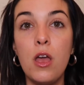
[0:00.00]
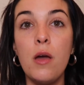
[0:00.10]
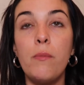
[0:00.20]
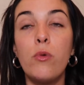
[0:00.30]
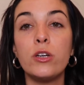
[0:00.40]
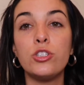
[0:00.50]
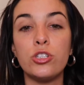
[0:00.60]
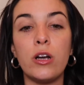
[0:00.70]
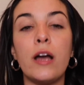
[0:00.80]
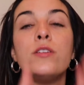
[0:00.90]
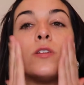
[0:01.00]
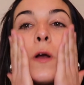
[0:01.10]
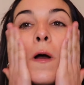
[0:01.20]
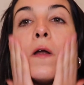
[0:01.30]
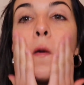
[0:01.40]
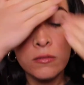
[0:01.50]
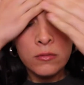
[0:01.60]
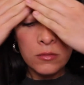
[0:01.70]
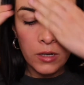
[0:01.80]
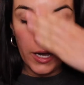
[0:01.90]
moisturizer on.
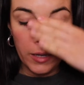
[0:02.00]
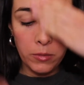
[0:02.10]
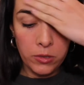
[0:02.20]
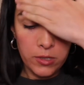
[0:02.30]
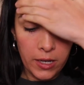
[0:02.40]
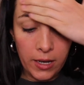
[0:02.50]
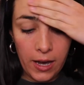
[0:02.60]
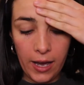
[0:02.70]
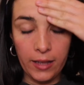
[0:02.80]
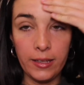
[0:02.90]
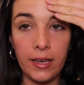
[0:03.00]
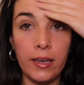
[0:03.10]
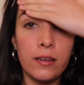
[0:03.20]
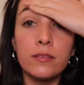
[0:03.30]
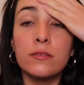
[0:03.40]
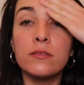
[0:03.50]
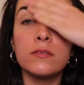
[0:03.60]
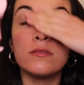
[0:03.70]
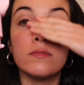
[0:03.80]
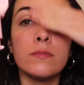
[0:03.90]
I am using Kylie
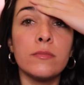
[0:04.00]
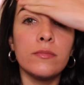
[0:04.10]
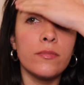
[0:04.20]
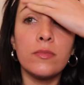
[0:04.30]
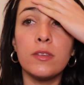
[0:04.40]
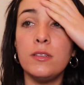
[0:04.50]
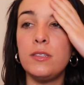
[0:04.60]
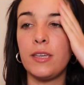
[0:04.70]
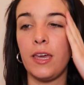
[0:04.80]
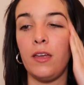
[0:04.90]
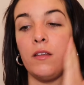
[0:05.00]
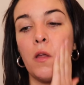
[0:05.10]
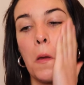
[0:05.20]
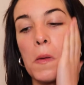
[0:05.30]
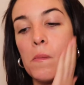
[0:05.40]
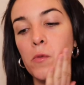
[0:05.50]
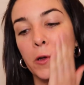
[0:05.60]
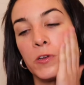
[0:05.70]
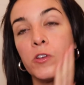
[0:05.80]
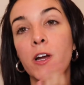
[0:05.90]
Skin
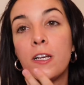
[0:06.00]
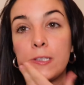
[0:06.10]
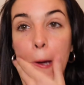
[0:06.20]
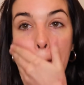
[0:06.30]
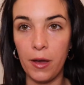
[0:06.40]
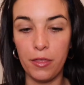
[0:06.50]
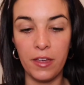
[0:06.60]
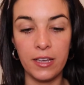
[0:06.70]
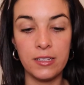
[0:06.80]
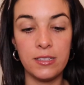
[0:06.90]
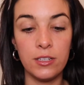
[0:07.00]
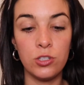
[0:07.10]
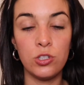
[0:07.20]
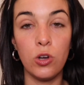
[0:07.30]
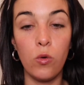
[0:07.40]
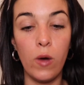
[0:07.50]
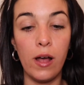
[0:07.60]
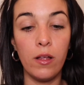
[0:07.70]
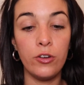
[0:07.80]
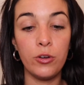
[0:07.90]
moisturizer. I think it sits so
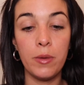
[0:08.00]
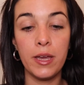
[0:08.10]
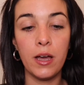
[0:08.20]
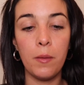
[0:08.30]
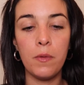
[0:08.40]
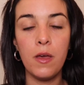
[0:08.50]
well under makeup.